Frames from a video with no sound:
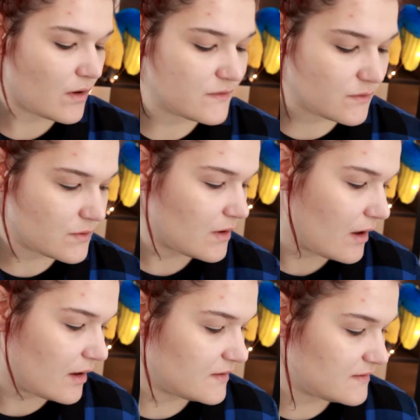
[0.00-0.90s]
also
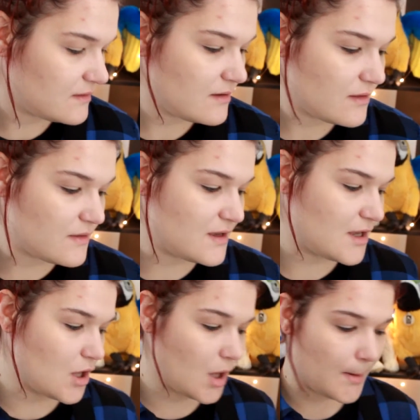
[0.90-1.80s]
got
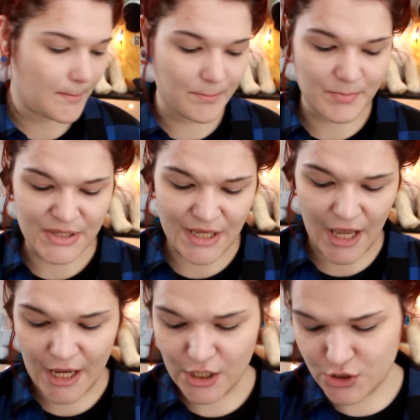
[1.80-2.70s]
the
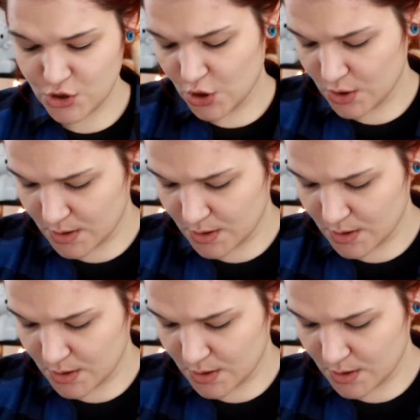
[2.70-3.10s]
BH